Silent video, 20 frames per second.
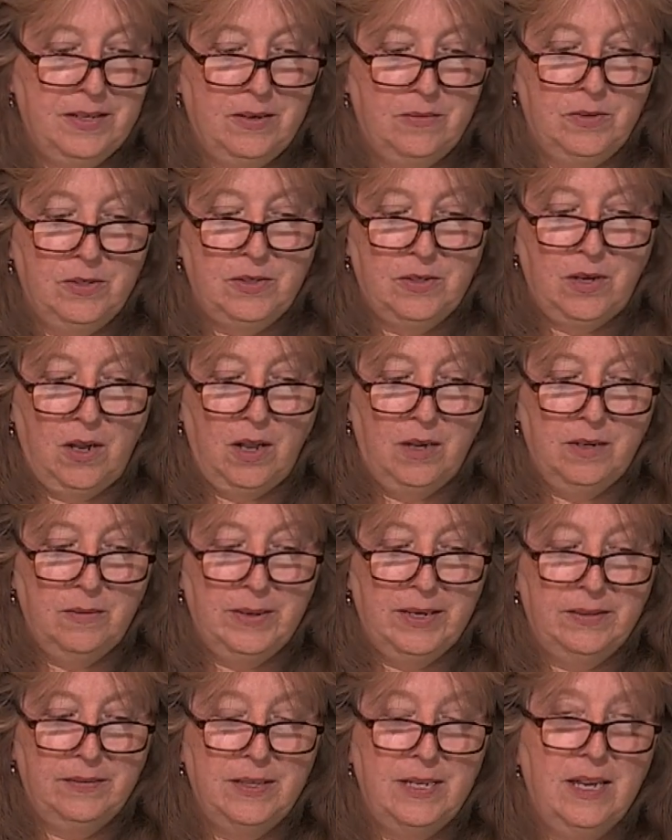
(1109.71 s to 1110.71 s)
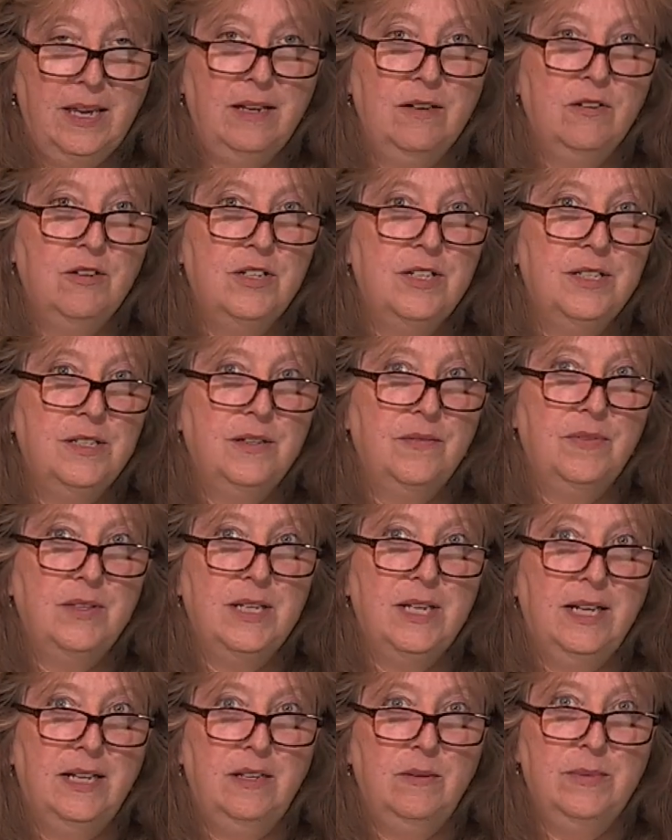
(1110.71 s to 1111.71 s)
and we'll talk about the energies of
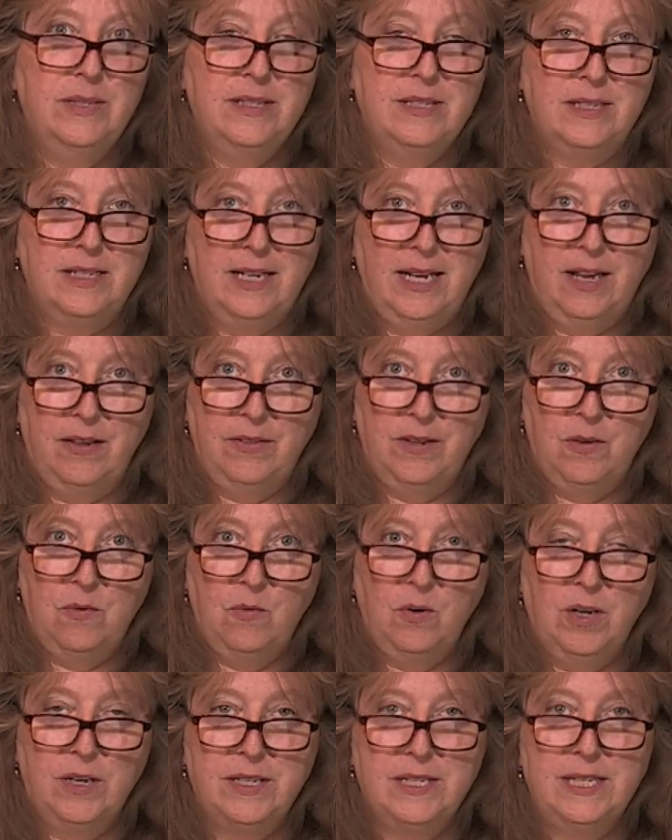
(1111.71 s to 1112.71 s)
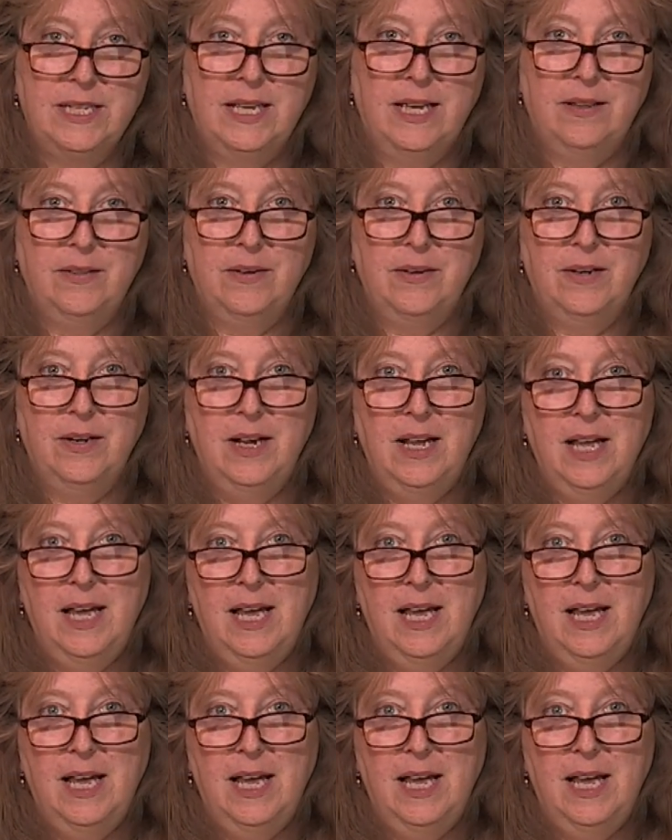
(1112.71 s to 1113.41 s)
the elements and how they work together,